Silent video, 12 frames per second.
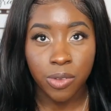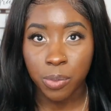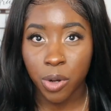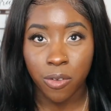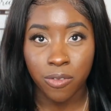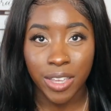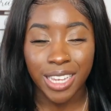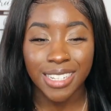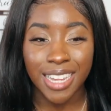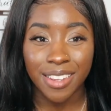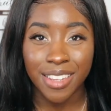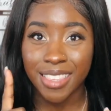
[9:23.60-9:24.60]
Perfect.
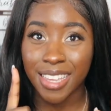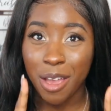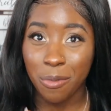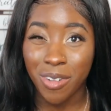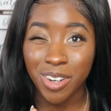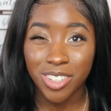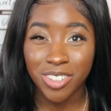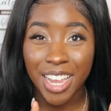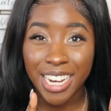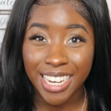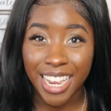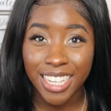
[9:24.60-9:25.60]
Now the thing I want to
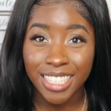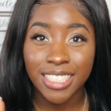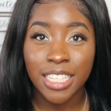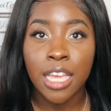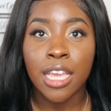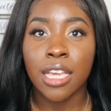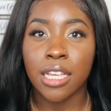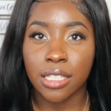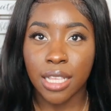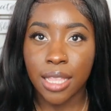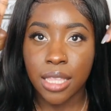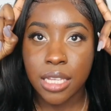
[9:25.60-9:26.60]
try next
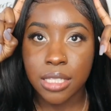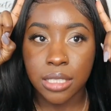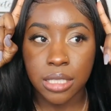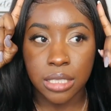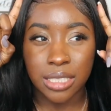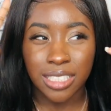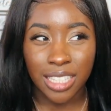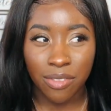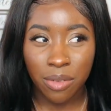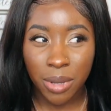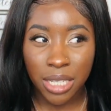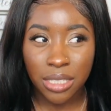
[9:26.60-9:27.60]
is, I think it's the
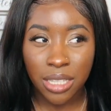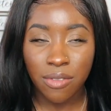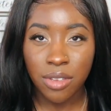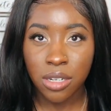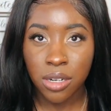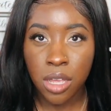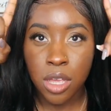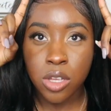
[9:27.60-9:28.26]
7x7.